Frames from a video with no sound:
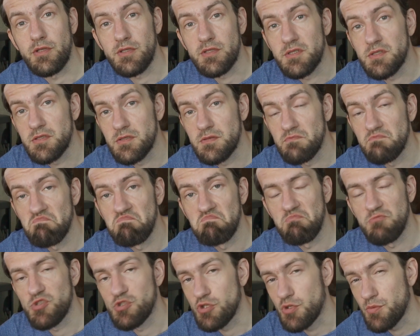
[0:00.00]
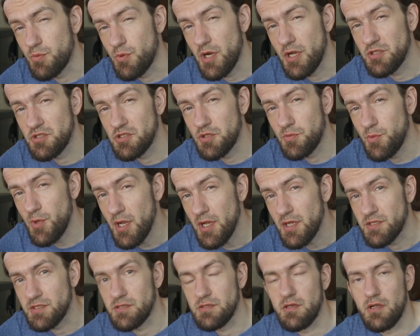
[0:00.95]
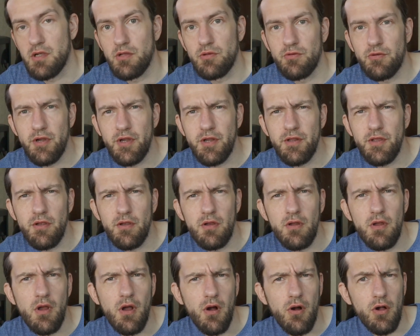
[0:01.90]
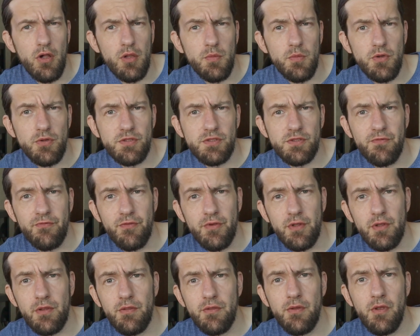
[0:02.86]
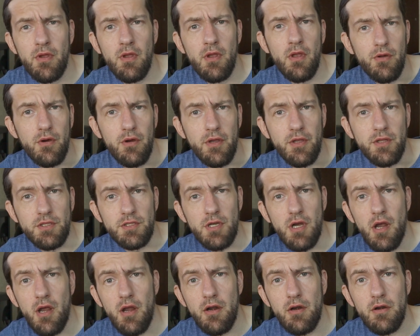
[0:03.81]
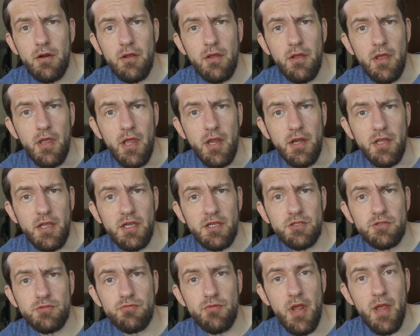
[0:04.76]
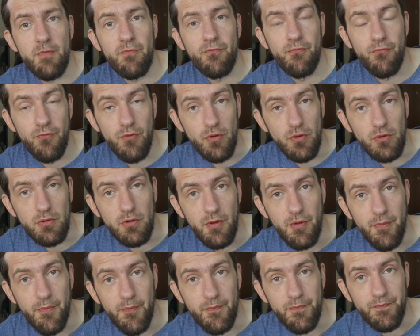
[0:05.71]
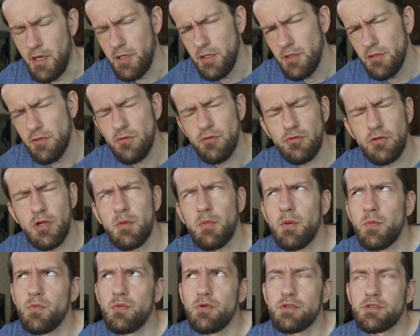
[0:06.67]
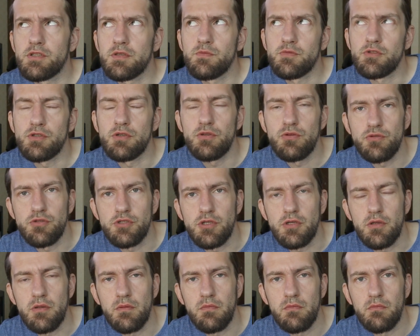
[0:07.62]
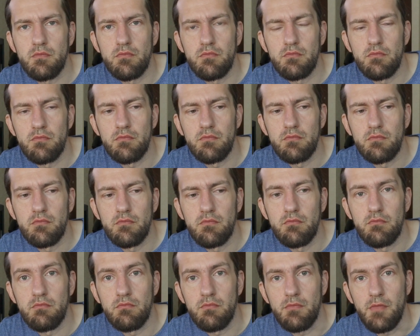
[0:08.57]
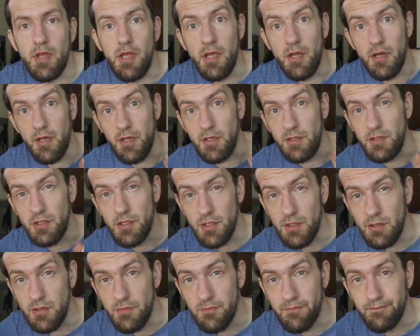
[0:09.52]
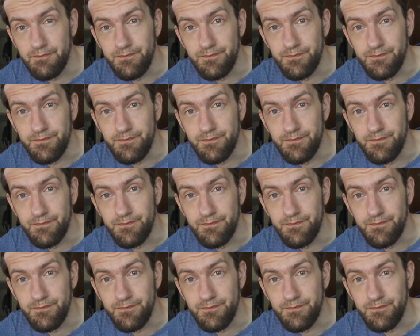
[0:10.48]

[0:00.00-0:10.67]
because surprise surprise, I already almost filled the entire NES RAM full. I needed to come up with some solution. And I did.